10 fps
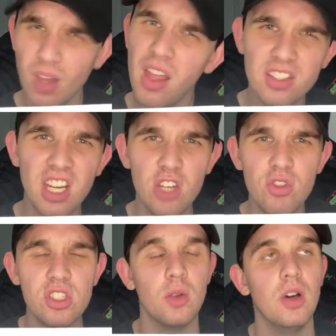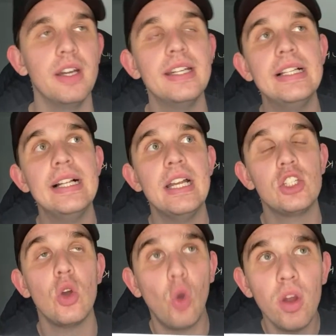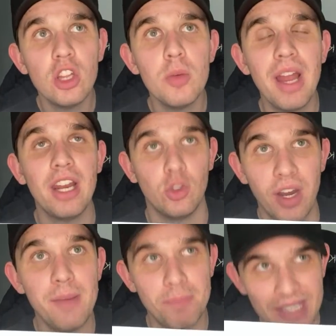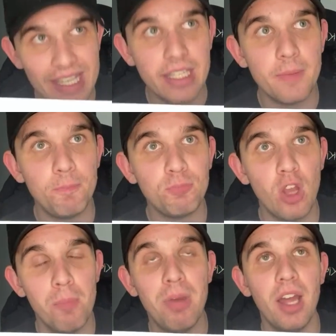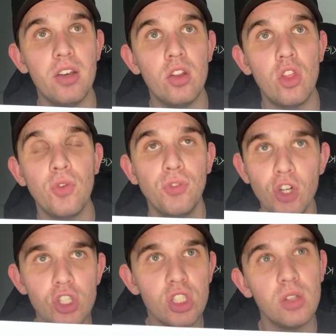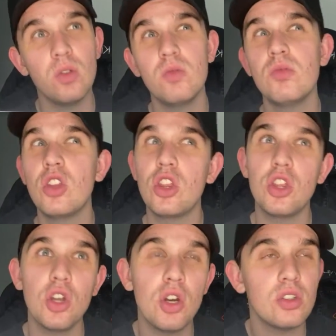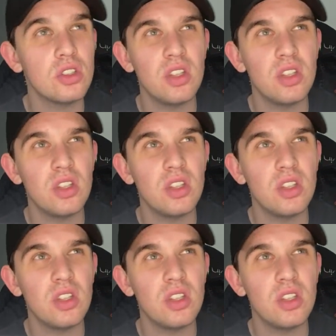That's an interesting one. So Corey Kluber had a great peak, but the first 11